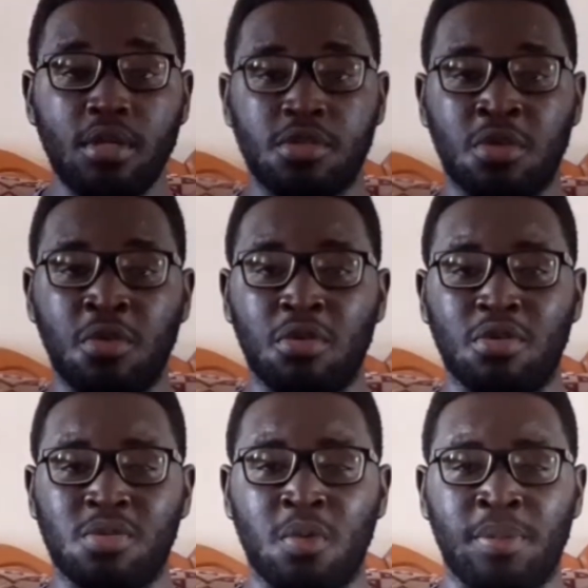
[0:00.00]
So you know
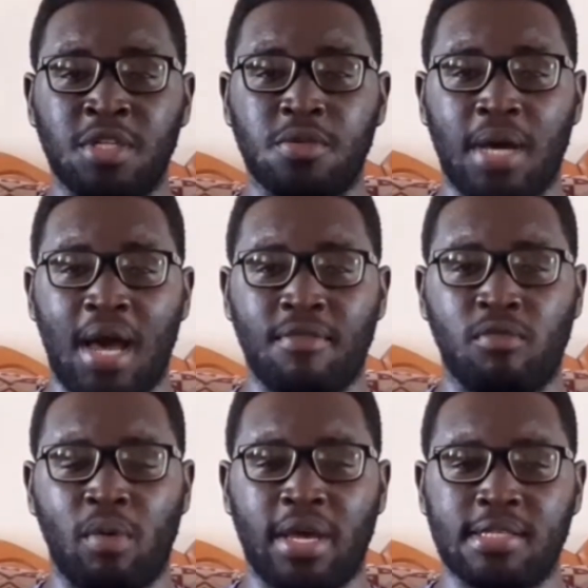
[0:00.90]
those moments you have
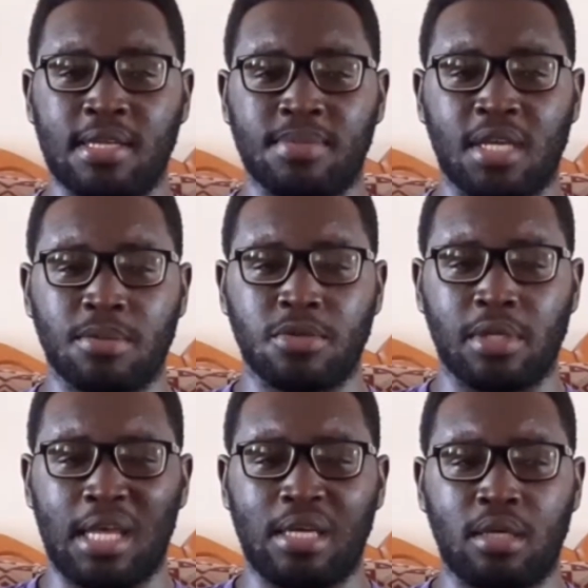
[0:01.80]
where sometimes you're
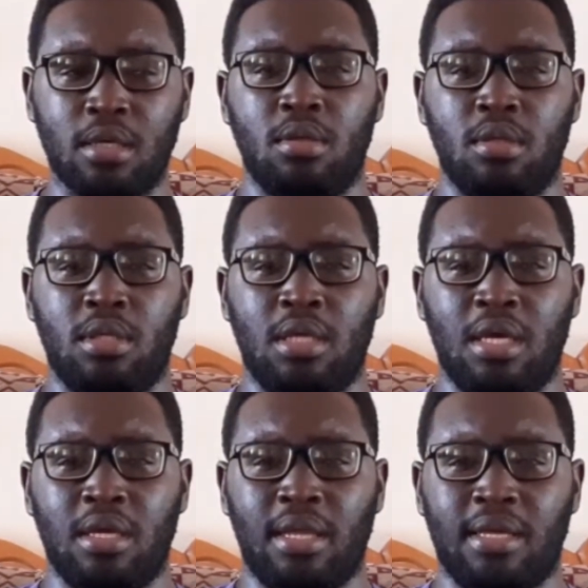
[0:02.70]
like,
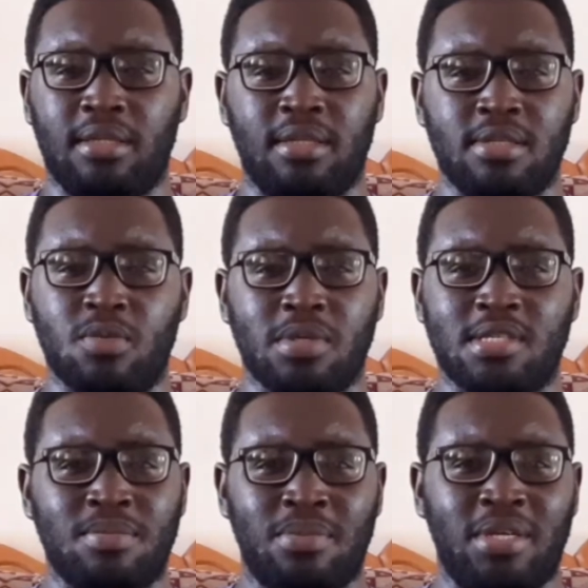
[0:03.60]
yeah, like this
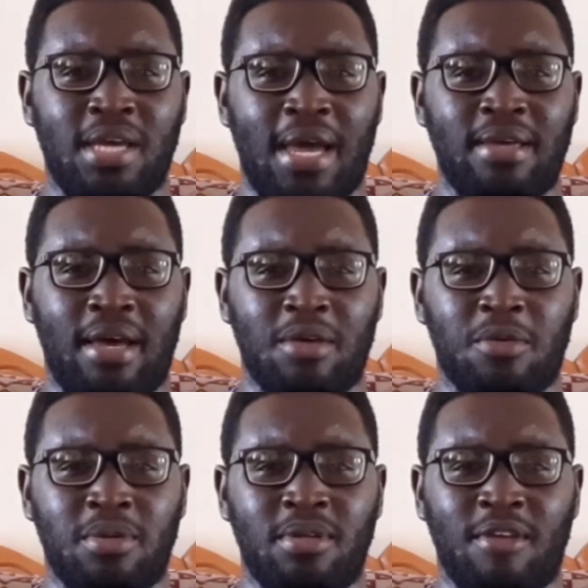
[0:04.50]
wasn't me. I
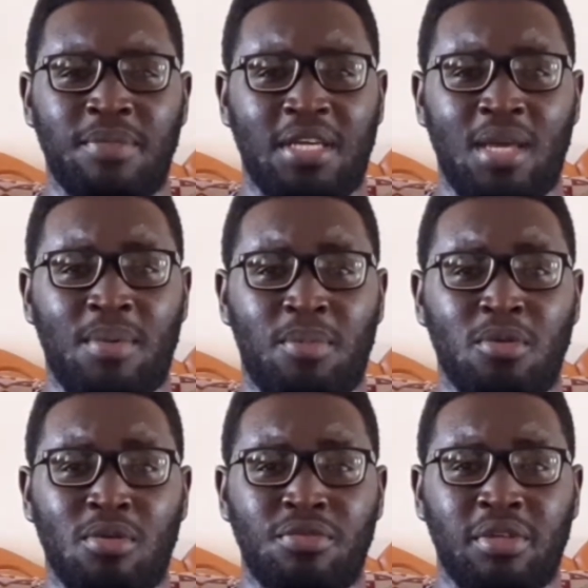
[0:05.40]
couldn't have been
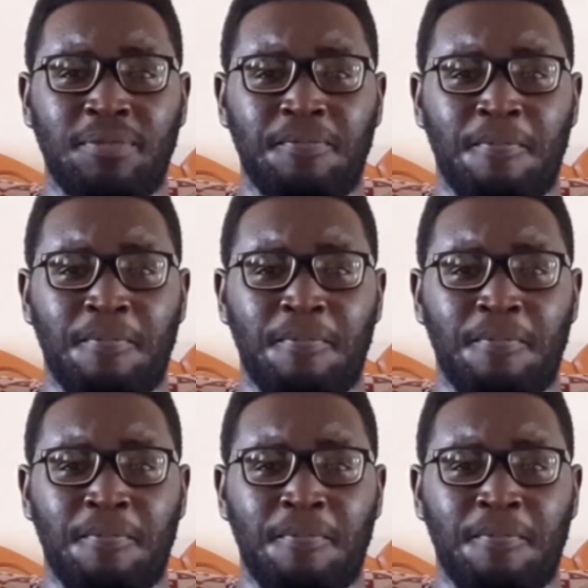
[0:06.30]
capable of it.